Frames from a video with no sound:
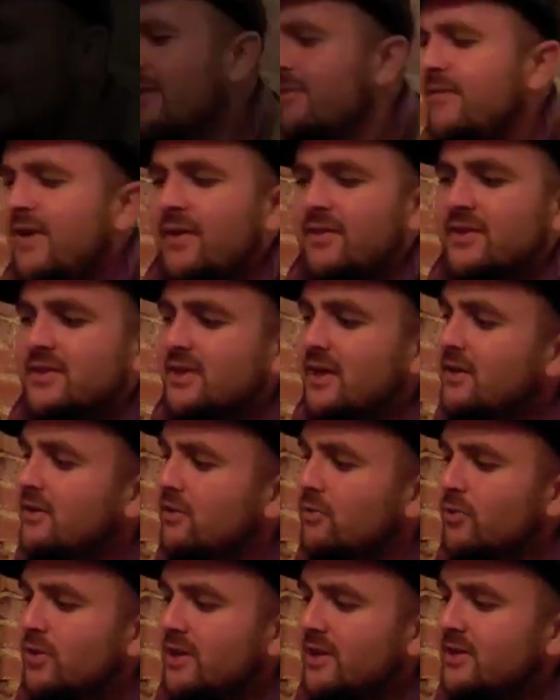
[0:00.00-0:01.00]
Found this
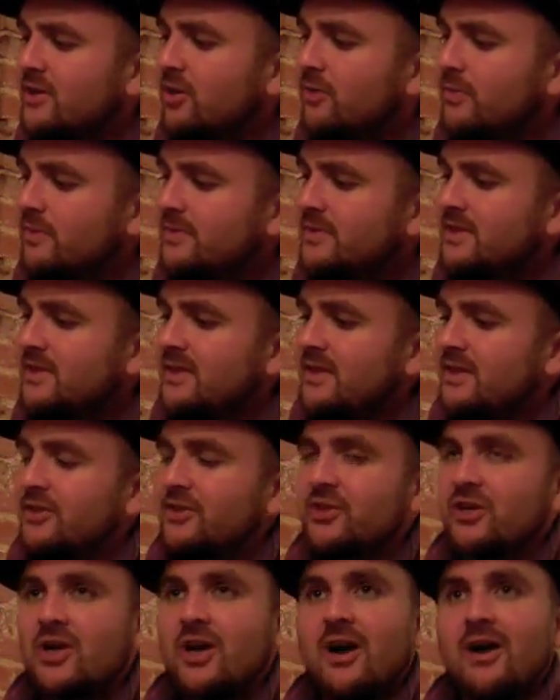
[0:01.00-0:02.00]
other really dope MC in
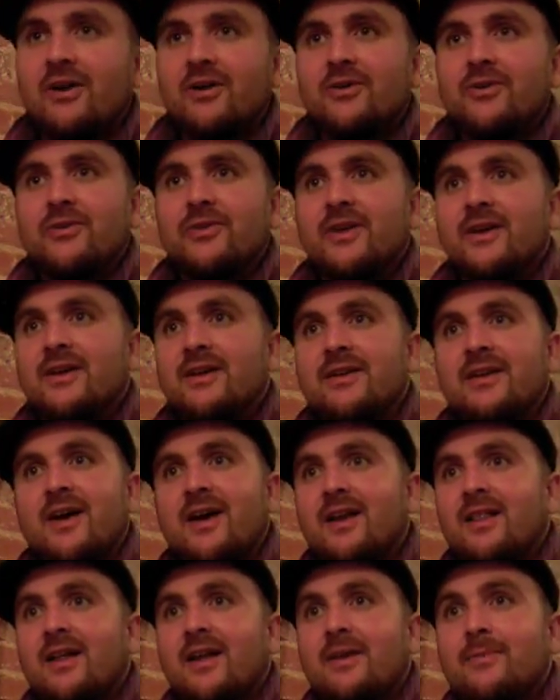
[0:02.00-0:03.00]
Chicago that
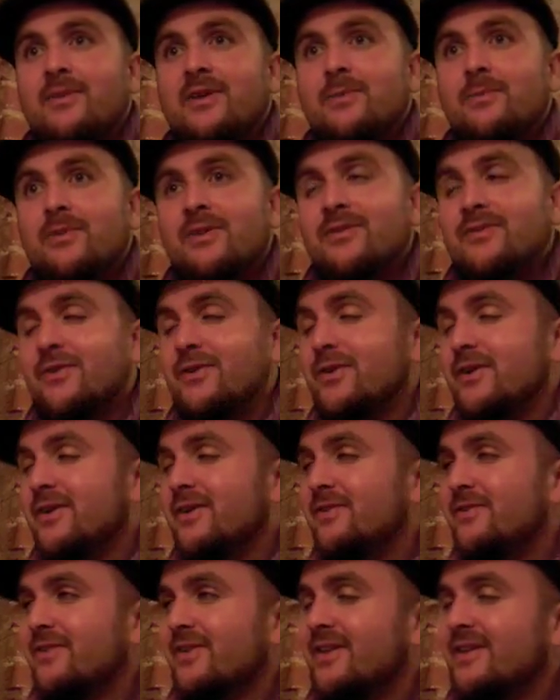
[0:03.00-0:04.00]
not a lot of people have heard
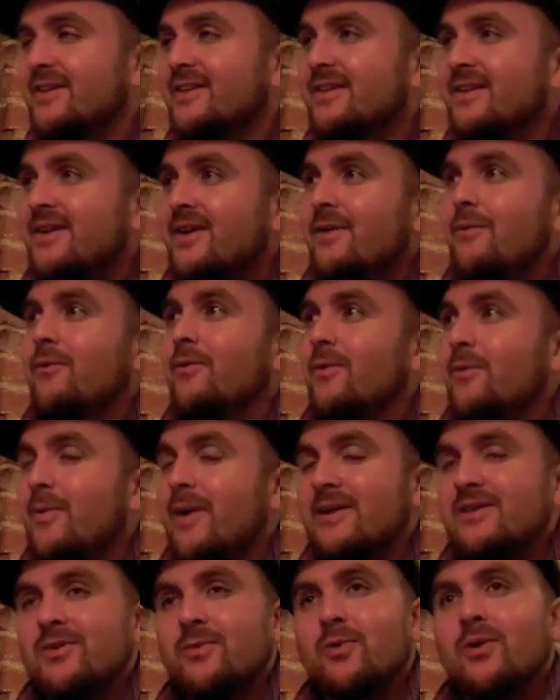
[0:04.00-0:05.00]
of, and we're
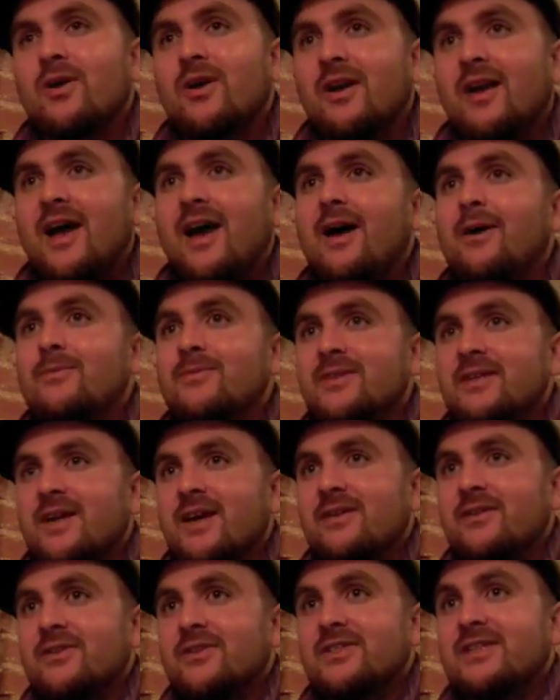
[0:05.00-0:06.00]
about to work on an album
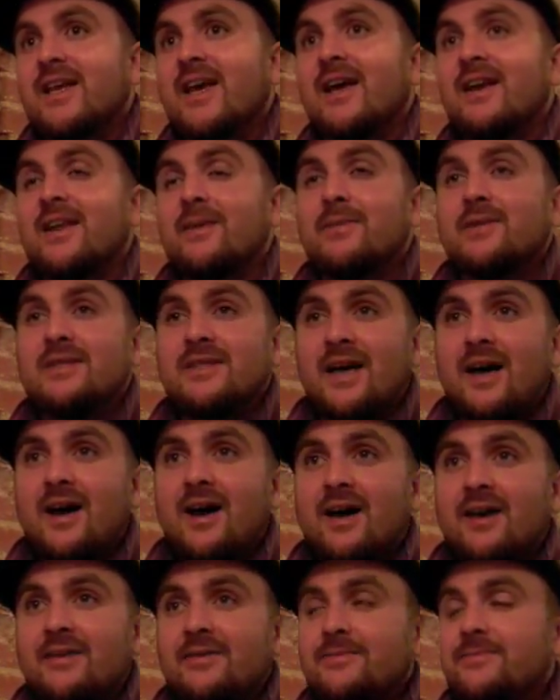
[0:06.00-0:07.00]
together. This cat named
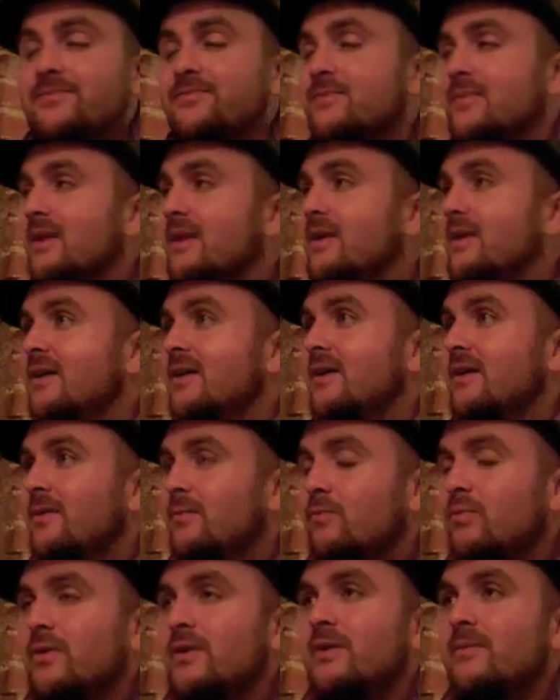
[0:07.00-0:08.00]
Da.
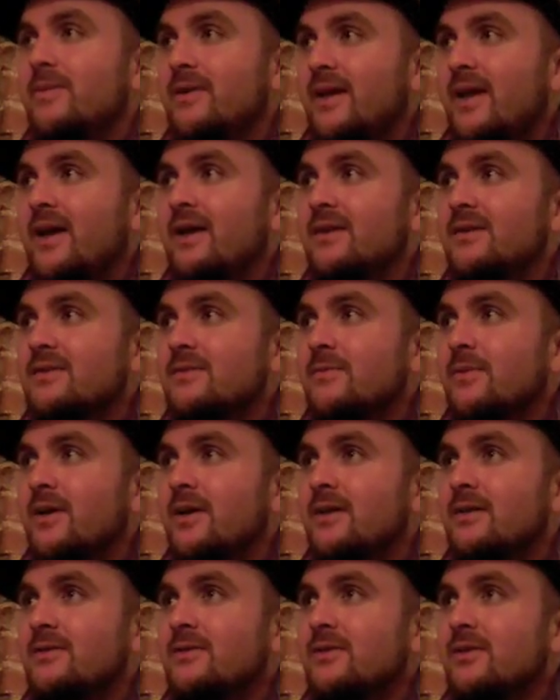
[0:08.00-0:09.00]
Pretty bananas,
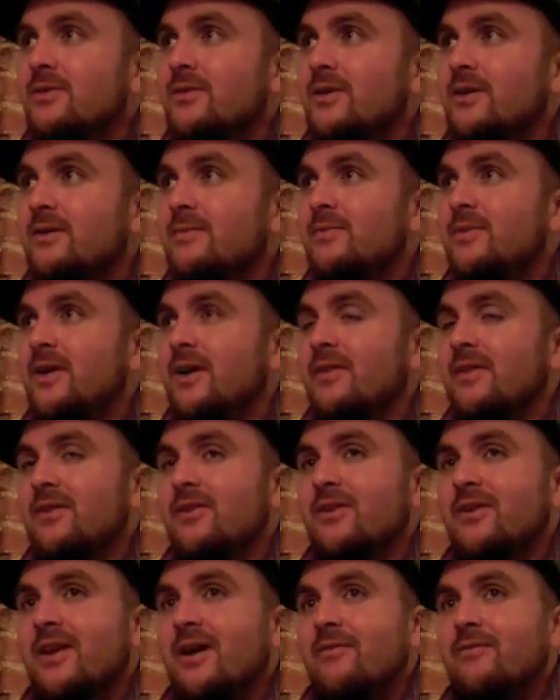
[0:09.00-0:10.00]
man. So be on the
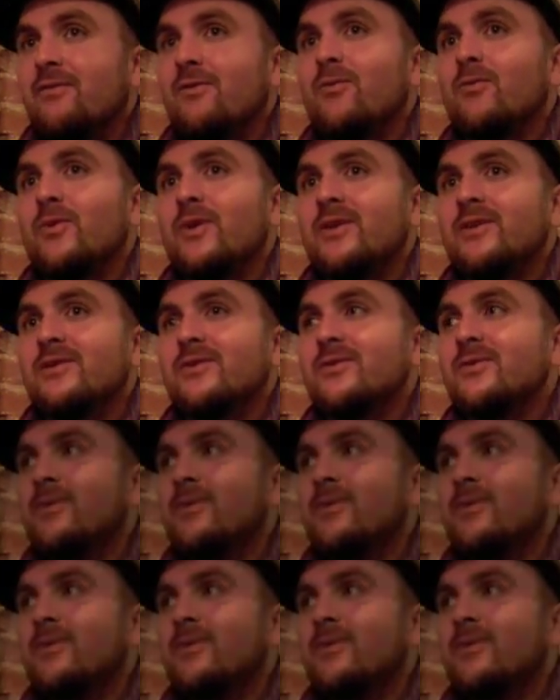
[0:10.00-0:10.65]
lookout for what we do.